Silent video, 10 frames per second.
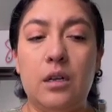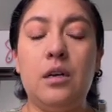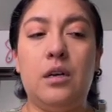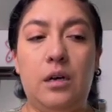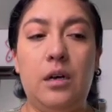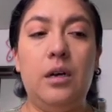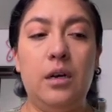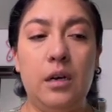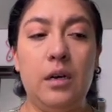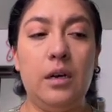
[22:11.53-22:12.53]
I
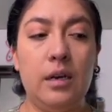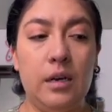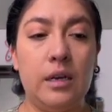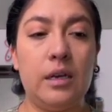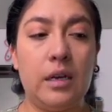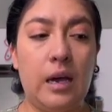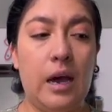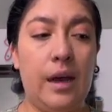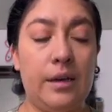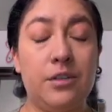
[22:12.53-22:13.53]

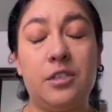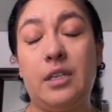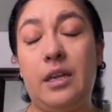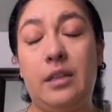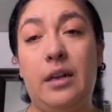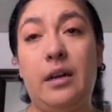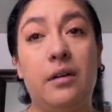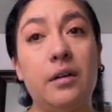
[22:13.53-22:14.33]
understand that now.